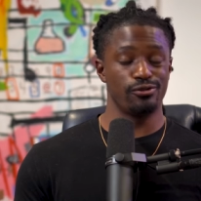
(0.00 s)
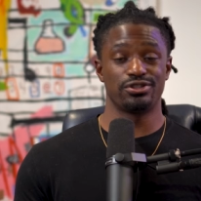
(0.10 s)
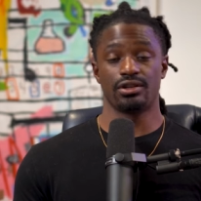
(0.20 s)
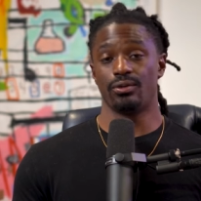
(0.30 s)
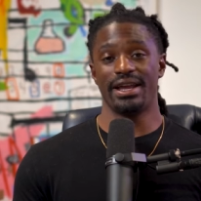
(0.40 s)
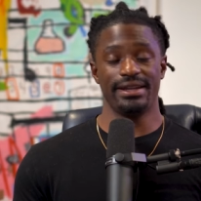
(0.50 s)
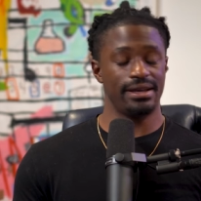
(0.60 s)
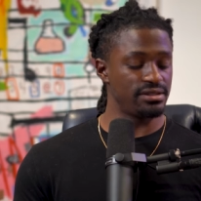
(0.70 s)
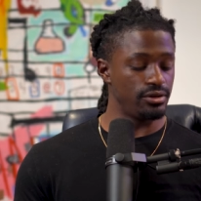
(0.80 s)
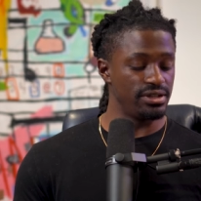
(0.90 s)
So right
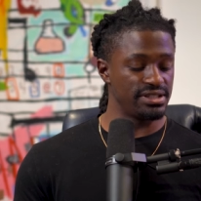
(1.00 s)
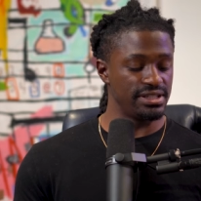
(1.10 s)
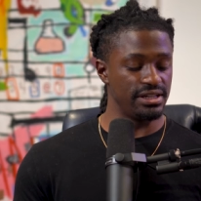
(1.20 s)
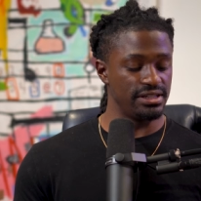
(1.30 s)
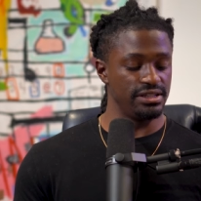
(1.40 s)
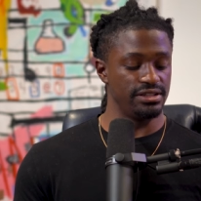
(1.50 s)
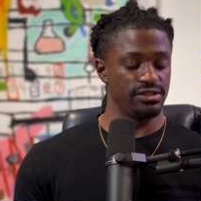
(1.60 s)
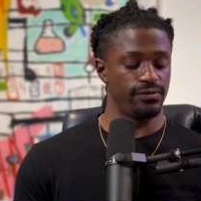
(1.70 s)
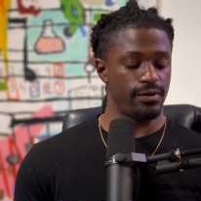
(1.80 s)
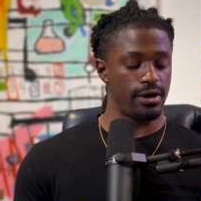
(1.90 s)
now, its on sale it
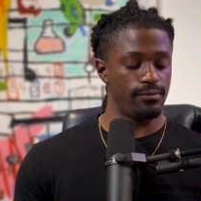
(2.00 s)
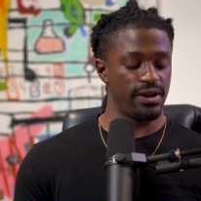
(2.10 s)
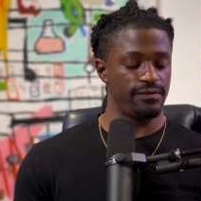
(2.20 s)
is far away